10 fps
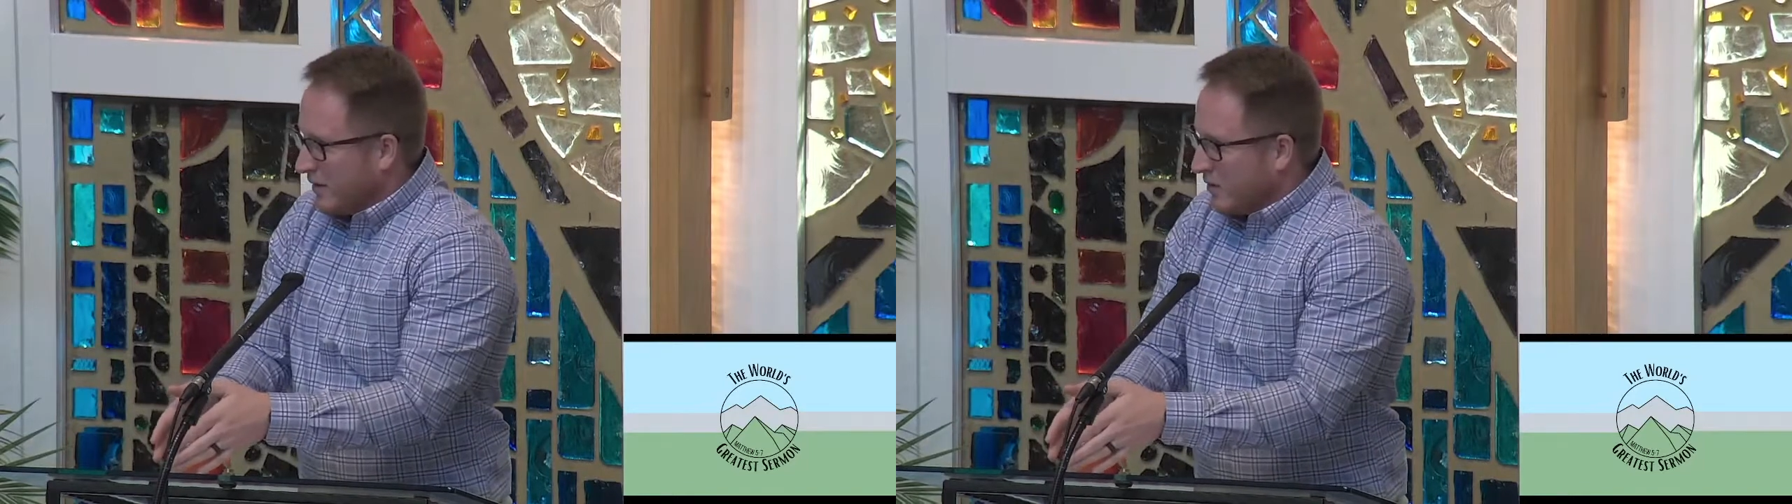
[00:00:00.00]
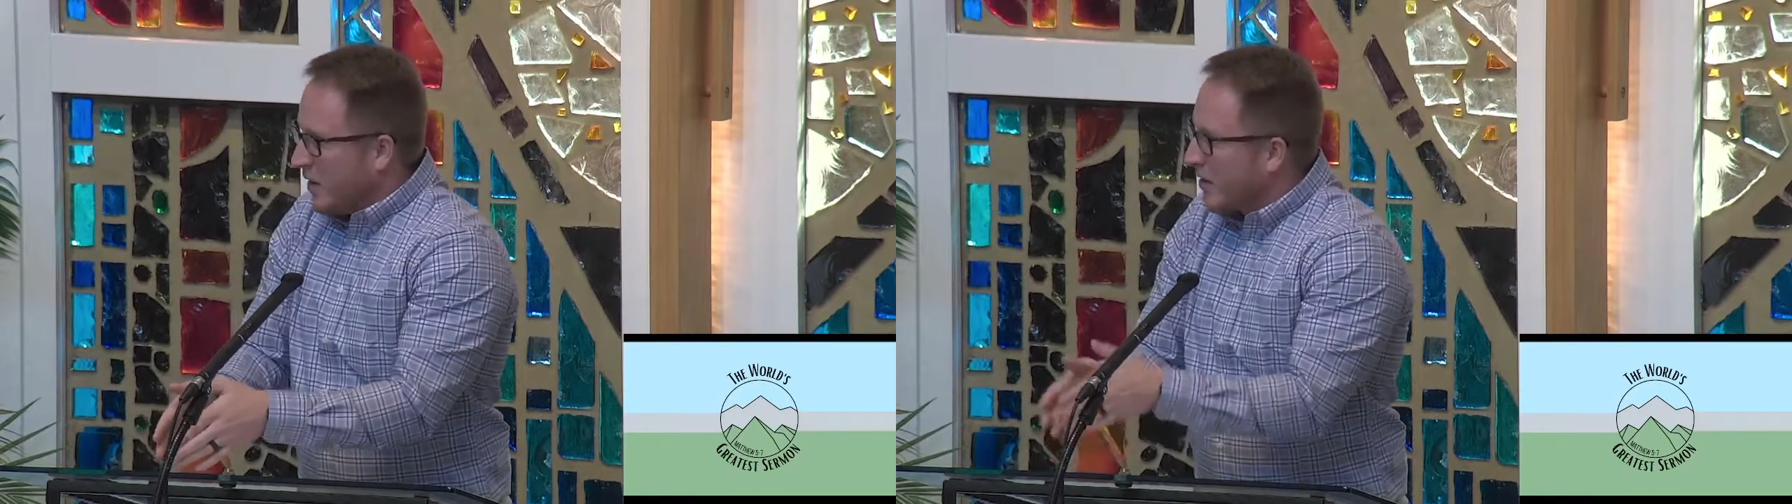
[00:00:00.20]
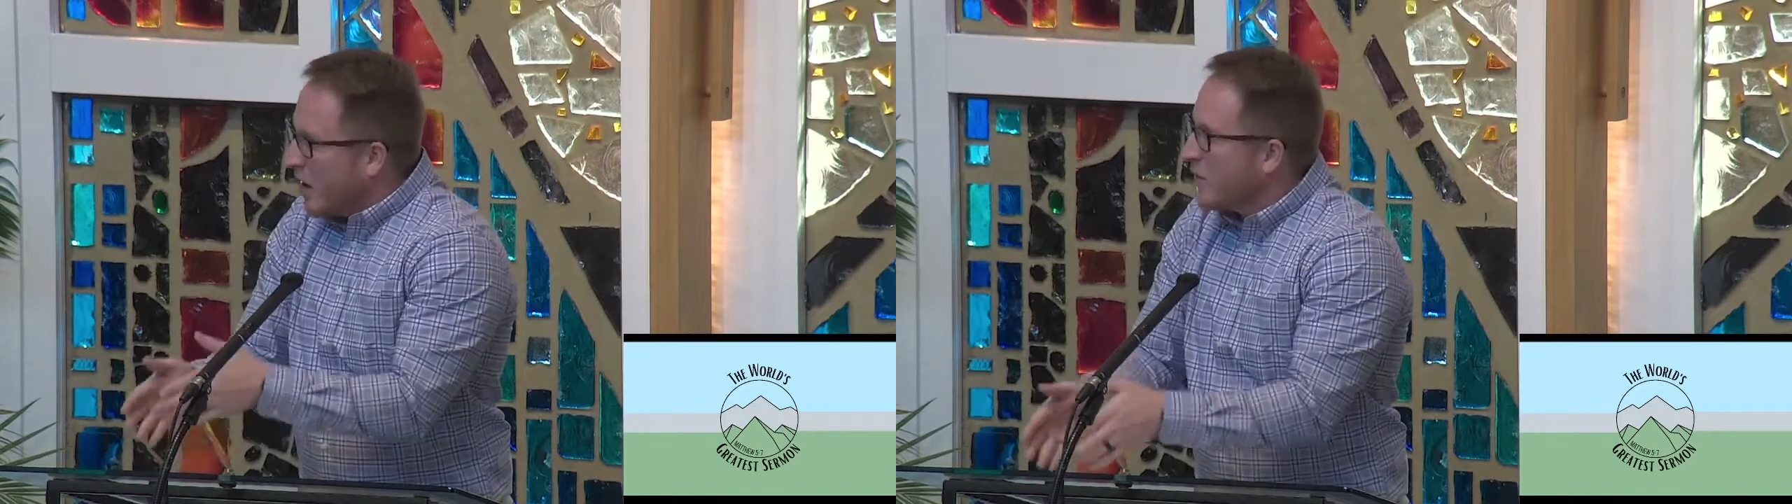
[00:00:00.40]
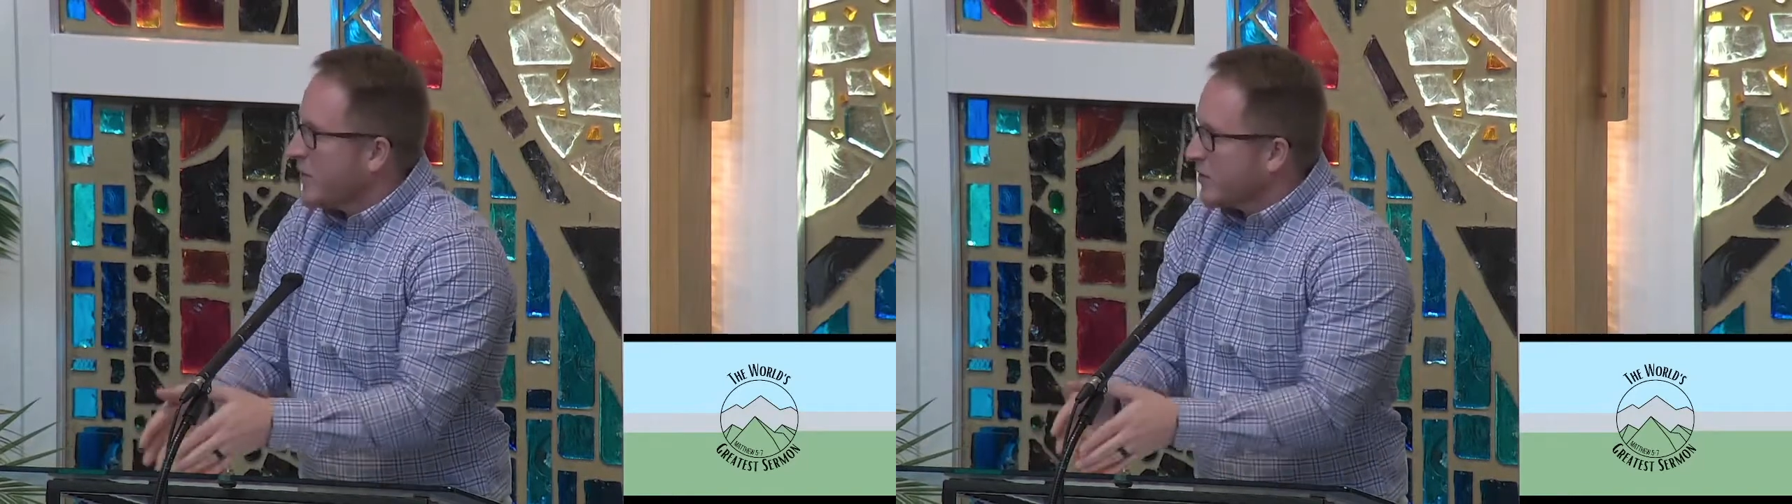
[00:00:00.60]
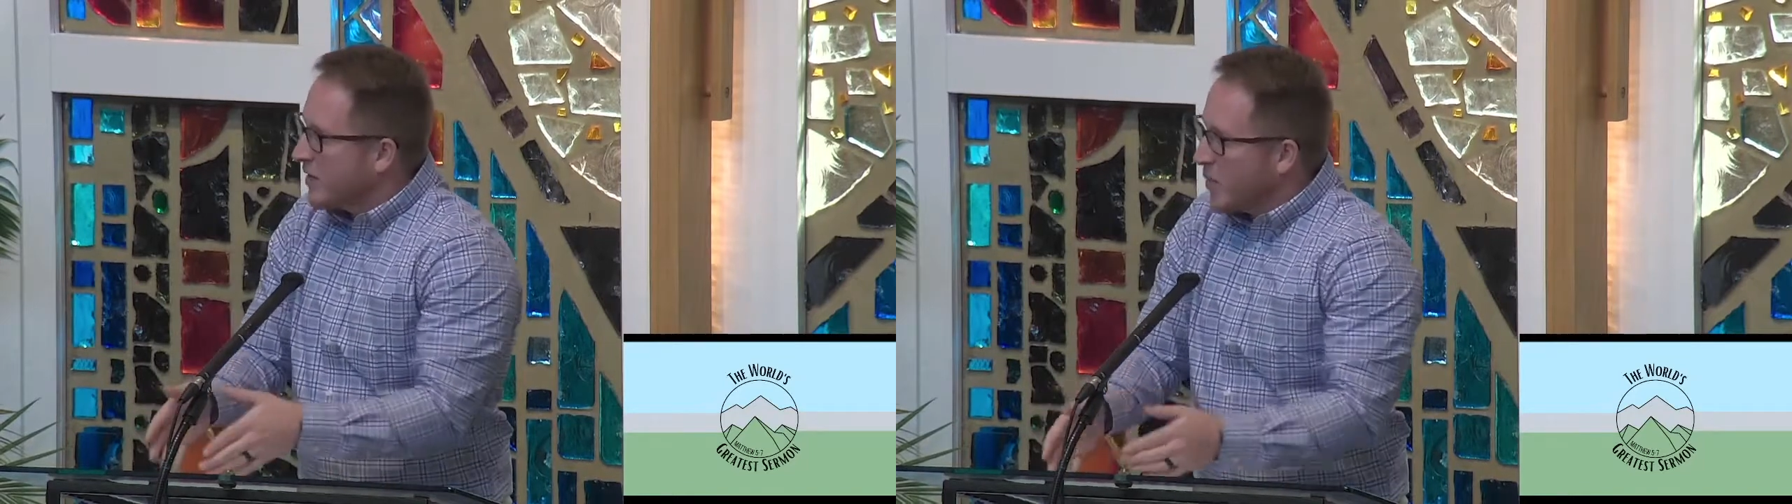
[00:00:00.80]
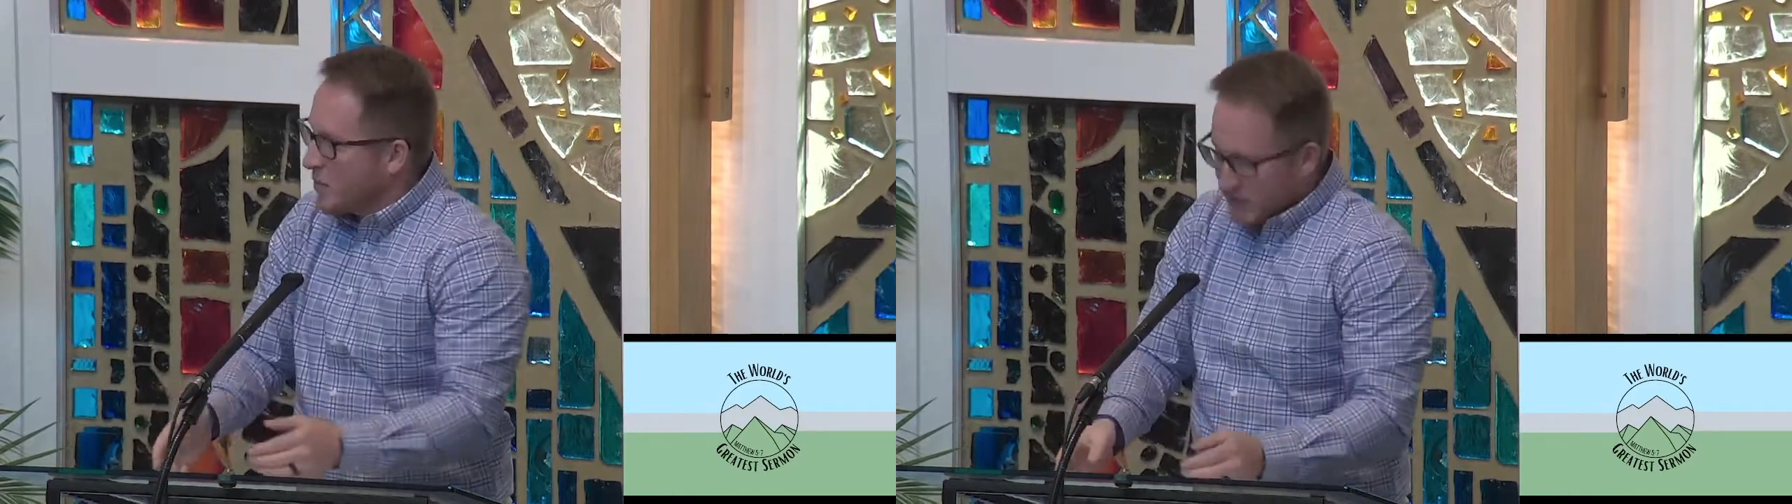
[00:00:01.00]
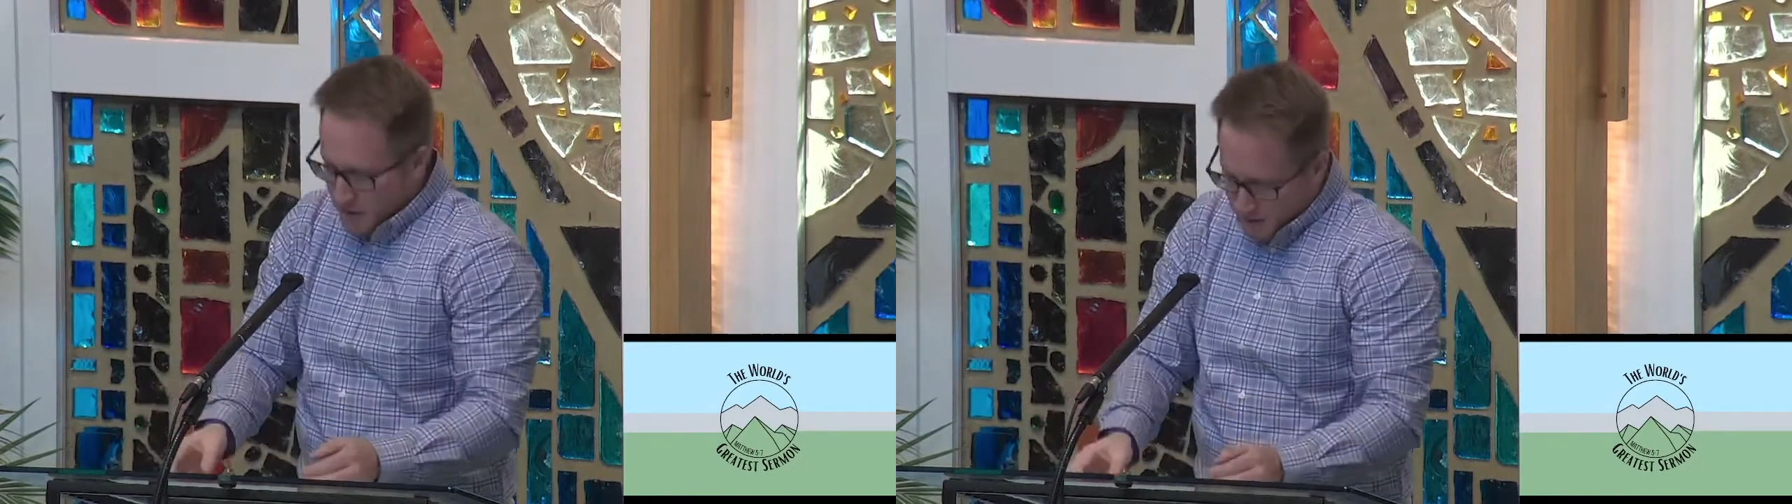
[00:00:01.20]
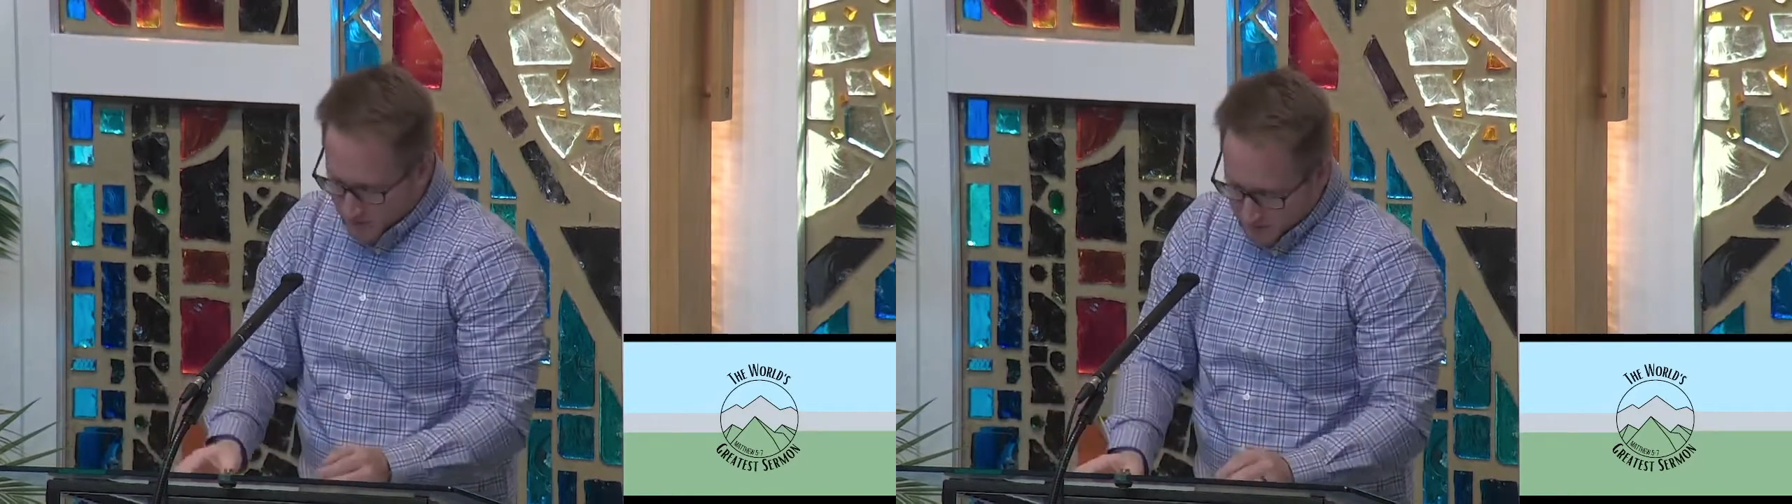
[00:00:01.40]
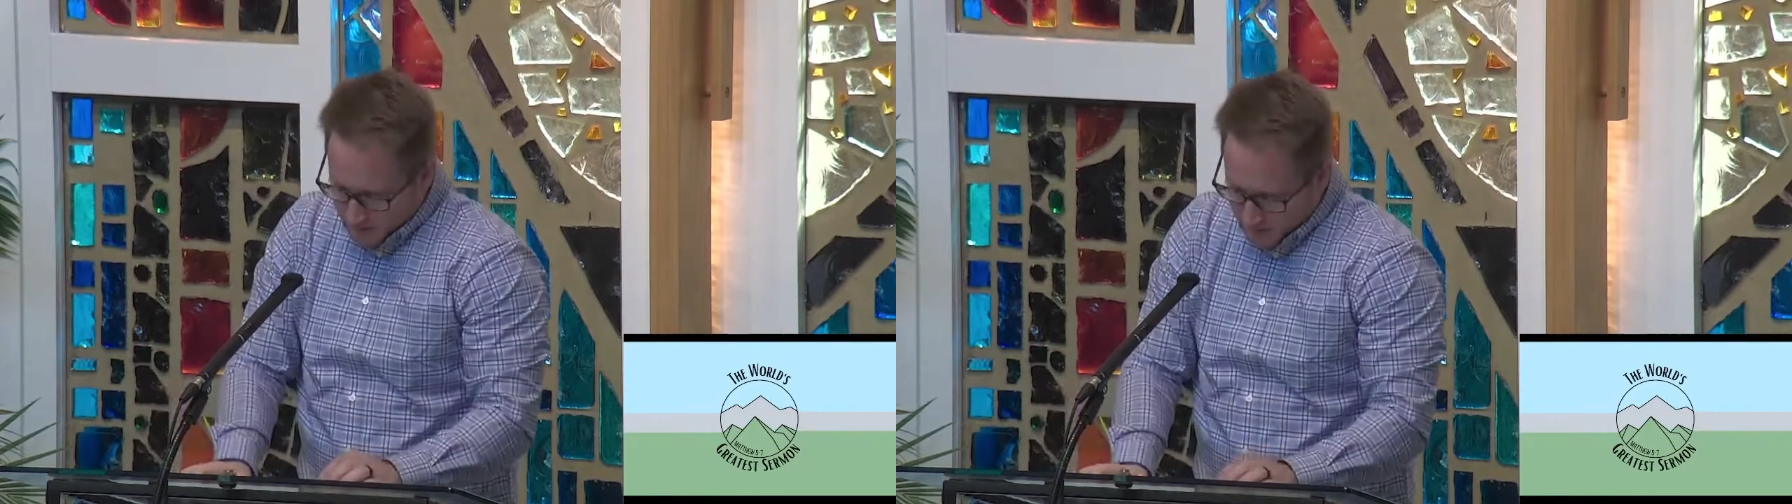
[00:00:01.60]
Do not covet your neighbor's goods.